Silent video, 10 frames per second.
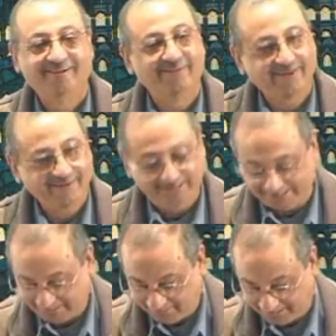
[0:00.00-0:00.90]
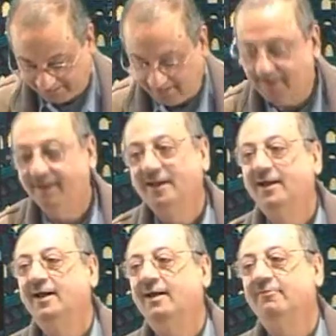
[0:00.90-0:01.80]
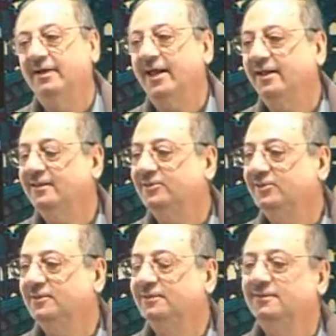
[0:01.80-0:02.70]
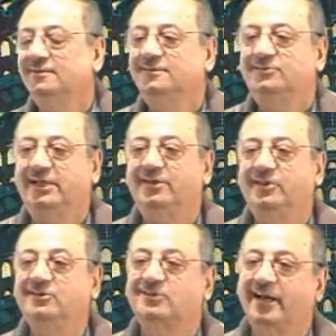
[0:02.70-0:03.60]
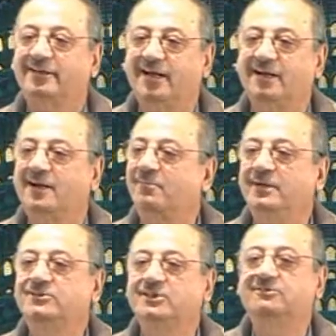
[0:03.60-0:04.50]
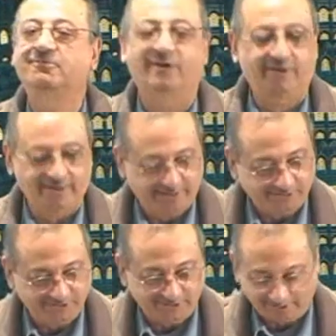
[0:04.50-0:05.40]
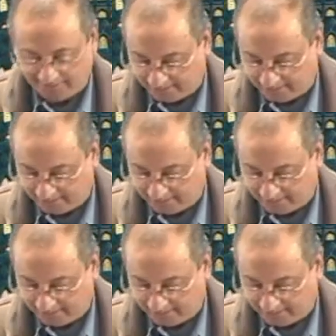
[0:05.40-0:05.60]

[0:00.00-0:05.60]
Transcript: Very easy, brother. When I say things like that, it means it's very easy.